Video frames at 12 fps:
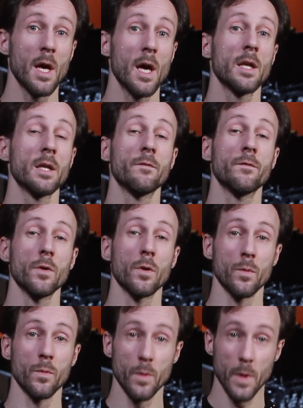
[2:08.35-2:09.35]
and if
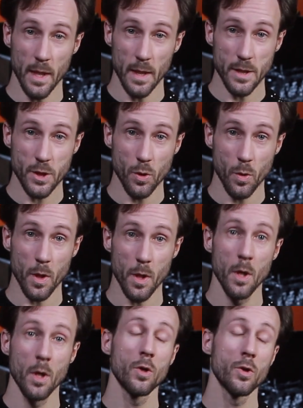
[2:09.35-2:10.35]
you're really
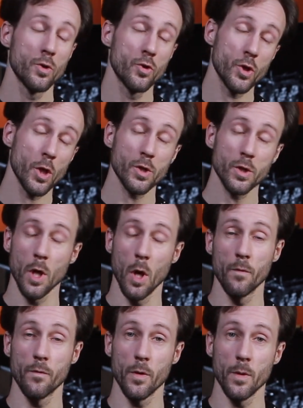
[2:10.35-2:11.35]
sure, just
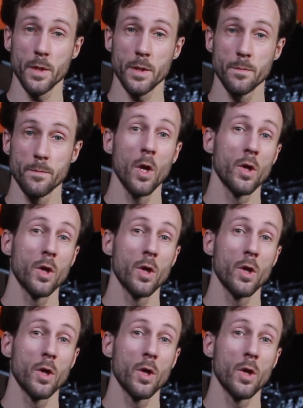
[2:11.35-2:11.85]
go for it.